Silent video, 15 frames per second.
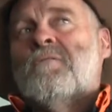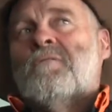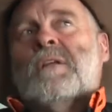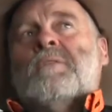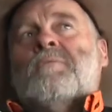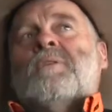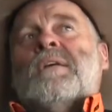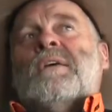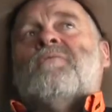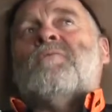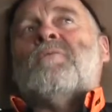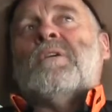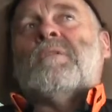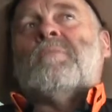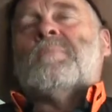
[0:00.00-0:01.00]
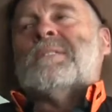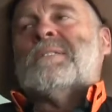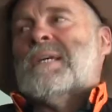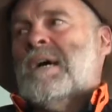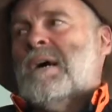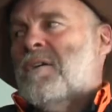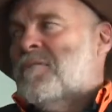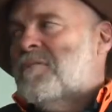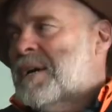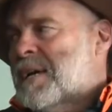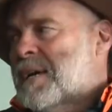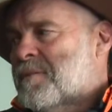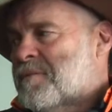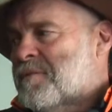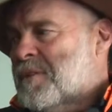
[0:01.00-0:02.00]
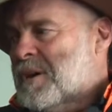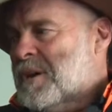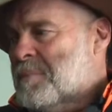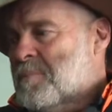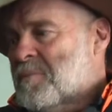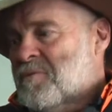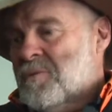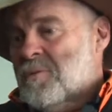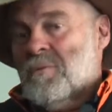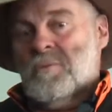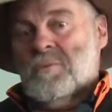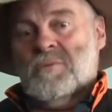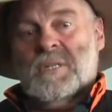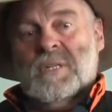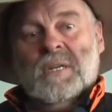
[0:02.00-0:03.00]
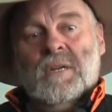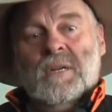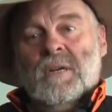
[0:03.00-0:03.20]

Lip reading: flood relief work myself and find the floors